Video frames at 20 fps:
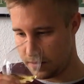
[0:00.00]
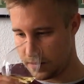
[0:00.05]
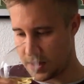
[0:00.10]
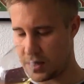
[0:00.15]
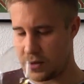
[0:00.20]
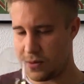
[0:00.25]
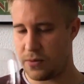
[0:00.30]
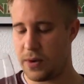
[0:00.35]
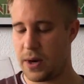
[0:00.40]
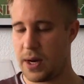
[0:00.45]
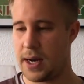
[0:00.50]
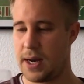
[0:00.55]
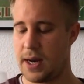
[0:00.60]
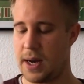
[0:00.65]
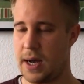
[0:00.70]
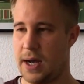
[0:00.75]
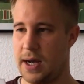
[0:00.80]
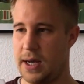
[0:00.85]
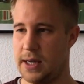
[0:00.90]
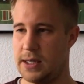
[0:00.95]
and really
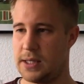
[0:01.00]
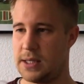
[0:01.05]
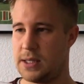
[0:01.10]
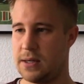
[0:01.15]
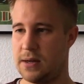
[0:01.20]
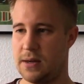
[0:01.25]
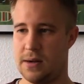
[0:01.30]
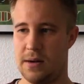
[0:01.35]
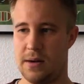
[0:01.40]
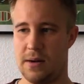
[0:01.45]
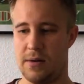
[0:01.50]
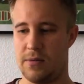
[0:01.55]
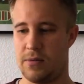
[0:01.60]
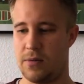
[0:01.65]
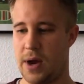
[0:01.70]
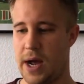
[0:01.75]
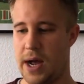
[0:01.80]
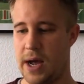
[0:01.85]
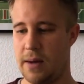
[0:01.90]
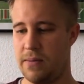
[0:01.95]
nice
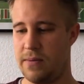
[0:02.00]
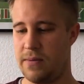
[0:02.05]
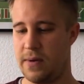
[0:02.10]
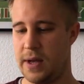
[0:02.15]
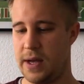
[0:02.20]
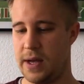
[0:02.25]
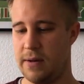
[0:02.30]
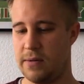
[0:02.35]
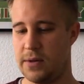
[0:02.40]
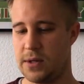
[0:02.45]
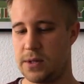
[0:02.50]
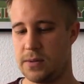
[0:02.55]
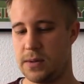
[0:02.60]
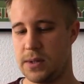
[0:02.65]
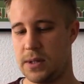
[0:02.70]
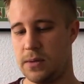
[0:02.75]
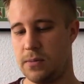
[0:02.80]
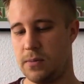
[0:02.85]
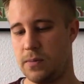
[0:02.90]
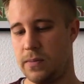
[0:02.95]
ripe flavors. So
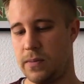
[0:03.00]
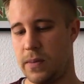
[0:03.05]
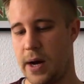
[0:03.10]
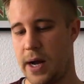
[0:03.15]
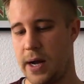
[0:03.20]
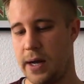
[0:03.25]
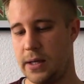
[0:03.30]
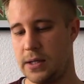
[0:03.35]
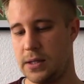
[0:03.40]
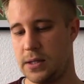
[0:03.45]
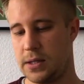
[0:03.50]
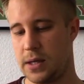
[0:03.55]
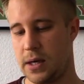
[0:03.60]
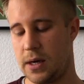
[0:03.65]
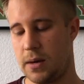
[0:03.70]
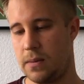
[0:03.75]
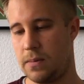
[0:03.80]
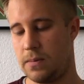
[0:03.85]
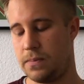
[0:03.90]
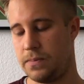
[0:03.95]
the wines,
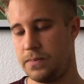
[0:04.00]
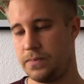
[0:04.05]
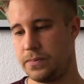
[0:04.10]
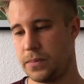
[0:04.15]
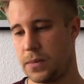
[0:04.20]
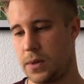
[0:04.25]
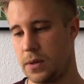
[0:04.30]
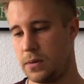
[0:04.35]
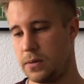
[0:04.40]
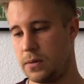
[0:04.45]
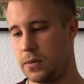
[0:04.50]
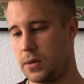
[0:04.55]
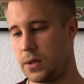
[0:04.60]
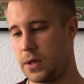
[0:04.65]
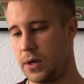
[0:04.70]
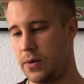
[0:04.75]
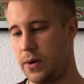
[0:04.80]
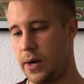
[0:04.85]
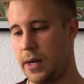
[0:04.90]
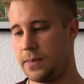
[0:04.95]
or
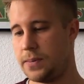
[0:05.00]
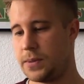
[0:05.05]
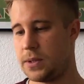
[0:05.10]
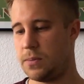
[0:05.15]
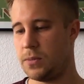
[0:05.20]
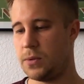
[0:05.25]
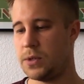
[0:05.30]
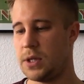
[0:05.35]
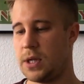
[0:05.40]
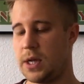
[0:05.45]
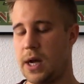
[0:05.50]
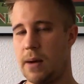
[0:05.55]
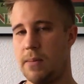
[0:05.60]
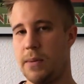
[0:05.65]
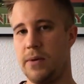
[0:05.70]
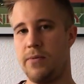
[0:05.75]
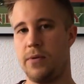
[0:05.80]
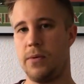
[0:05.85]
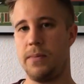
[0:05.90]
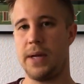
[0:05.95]
the grapes, are mostly
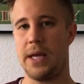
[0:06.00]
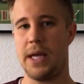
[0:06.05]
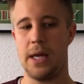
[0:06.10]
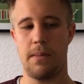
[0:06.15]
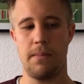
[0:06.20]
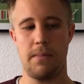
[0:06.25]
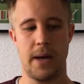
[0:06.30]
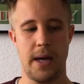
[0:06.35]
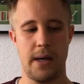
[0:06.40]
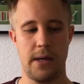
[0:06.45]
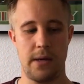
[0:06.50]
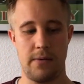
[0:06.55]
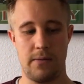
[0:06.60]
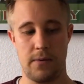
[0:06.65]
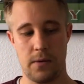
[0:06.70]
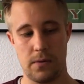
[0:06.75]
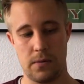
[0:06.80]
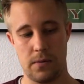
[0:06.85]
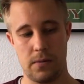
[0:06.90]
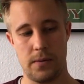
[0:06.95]
coming from Kirnberg,
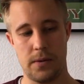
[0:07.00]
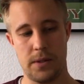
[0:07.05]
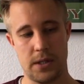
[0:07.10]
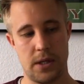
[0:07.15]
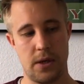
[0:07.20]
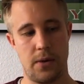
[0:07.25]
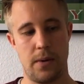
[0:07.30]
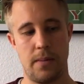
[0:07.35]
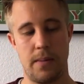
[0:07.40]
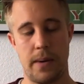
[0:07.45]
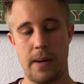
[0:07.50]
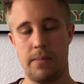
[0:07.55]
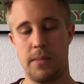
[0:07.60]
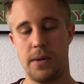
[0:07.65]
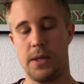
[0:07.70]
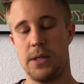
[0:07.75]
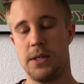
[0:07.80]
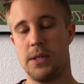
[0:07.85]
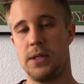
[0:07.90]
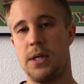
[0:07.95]
if you still remember
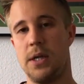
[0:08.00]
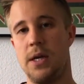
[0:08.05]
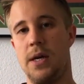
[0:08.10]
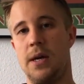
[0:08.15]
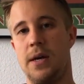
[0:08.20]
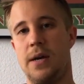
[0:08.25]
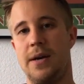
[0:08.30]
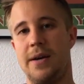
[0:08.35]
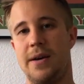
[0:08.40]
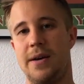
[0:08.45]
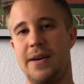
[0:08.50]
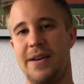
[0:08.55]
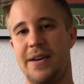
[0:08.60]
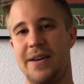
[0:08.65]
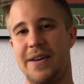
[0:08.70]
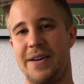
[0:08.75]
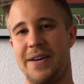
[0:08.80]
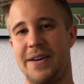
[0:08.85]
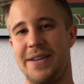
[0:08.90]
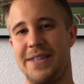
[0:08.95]
this
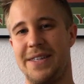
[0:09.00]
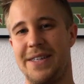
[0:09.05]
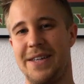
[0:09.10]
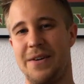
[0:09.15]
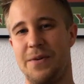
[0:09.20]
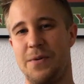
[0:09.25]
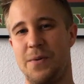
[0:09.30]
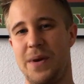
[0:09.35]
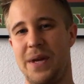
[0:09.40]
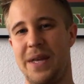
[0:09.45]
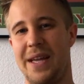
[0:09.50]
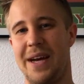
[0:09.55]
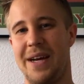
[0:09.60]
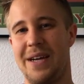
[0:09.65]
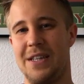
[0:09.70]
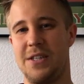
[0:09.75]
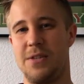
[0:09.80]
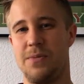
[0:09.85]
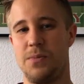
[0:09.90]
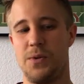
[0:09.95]
single
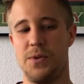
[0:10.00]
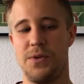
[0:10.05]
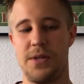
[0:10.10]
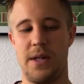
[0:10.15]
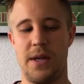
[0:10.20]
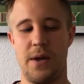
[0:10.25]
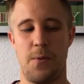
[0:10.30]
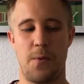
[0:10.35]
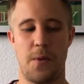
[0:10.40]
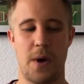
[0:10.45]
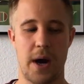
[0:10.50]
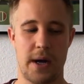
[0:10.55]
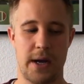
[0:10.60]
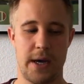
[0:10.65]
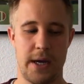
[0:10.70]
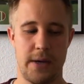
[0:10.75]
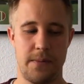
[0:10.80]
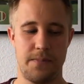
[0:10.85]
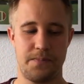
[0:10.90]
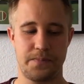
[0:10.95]
vineyard. It's mostly
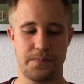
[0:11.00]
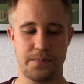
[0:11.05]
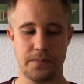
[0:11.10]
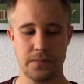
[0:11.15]
rocky.